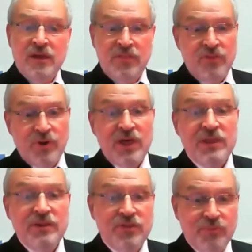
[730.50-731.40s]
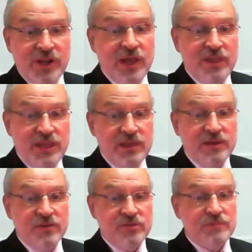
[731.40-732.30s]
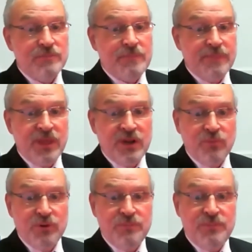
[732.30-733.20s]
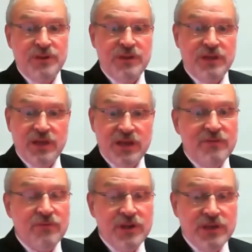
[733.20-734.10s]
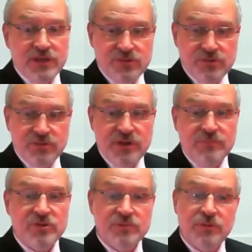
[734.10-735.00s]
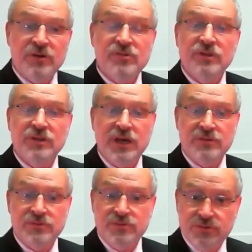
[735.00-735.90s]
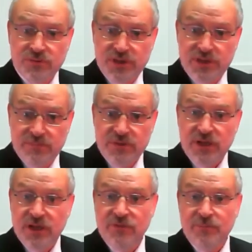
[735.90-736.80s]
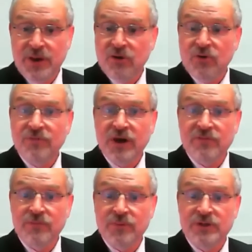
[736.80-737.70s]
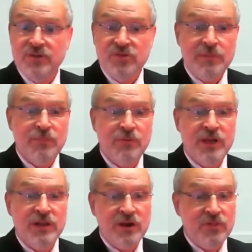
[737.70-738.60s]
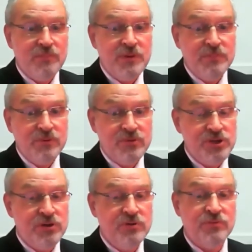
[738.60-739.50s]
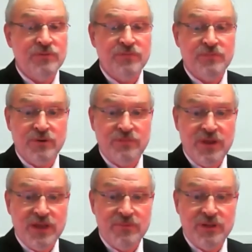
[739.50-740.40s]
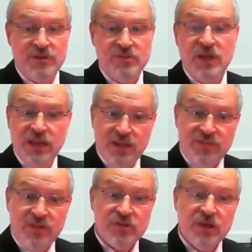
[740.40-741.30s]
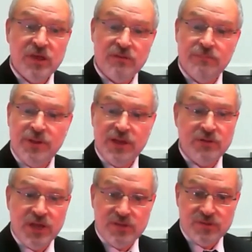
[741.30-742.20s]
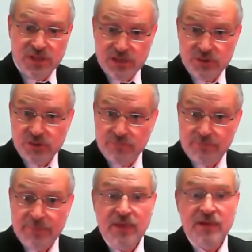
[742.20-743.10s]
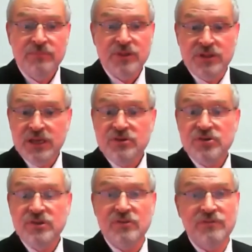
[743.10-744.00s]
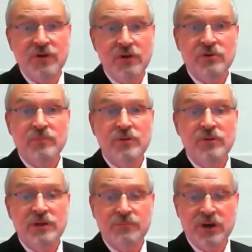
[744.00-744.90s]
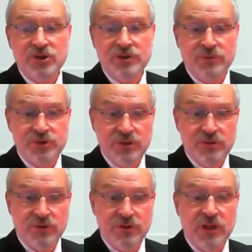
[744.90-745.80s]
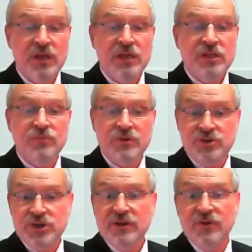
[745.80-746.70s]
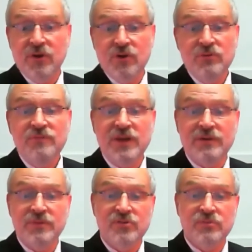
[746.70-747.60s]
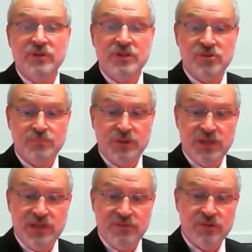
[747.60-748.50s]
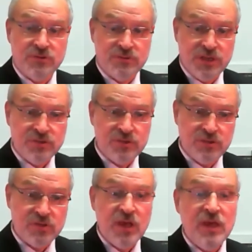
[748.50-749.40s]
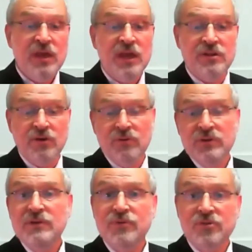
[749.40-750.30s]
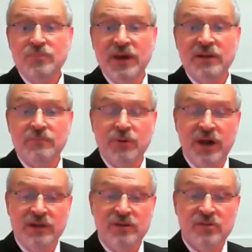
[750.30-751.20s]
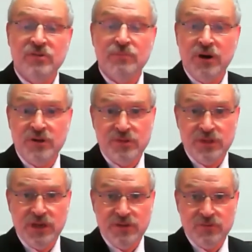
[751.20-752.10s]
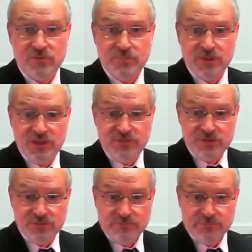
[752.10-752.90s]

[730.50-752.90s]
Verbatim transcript: The reality is that it would be every extremist proselytizer's dream to have the power of government to separate other people's children from their families, and in this compelled isolation, to teach these vulnerable, impressionable children to reject their own family's religious beliefs and traditions, and to only respect and practice the proselytizer's beliefs.